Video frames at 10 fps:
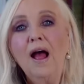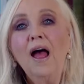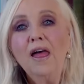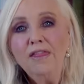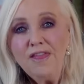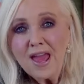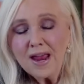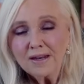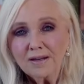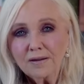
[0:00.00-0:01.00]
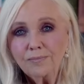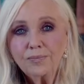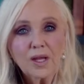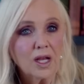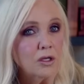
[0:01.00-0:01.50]
Then,
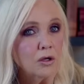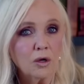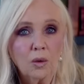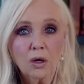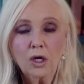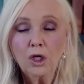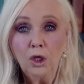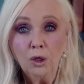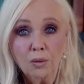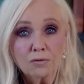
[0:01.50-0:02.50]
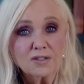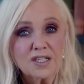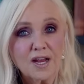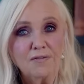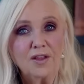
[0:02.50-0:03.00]
you know what? You will
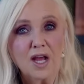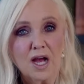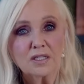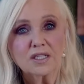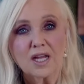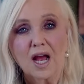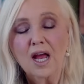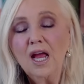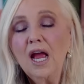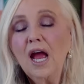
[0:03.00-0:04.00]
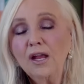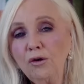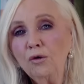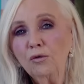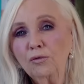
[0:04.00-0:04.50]
receive the answer and
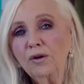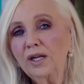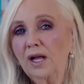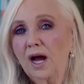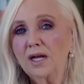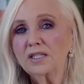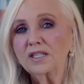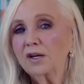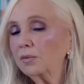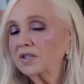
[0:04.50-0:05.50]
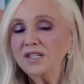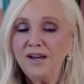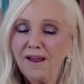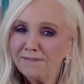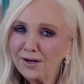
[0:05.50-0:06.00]
you'll realize that it was
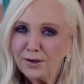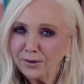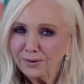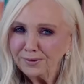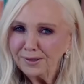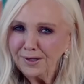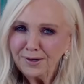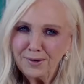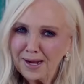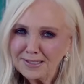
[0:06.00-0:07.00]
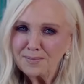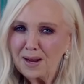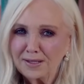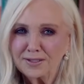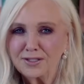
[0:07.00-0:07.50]
never you who had to
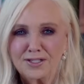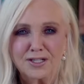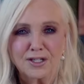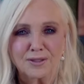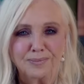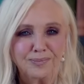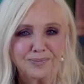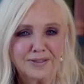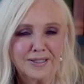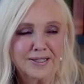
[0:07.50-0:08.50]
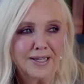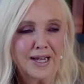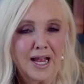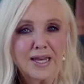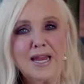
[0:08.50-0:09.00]
make the decision.
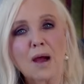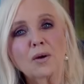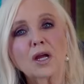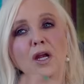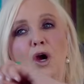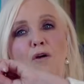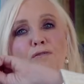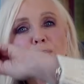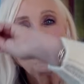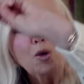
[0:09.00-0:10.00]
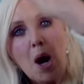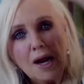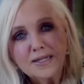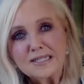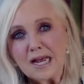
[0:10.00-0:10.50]
Now we're going to go from the
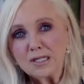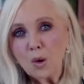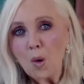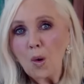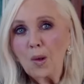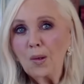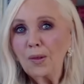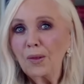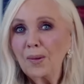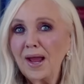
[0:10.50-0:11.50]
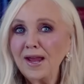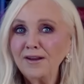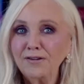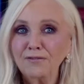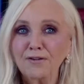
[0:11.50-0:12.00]
United States all the way
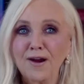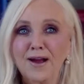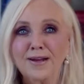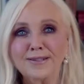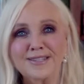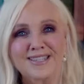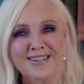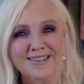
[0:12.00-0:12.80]
to France.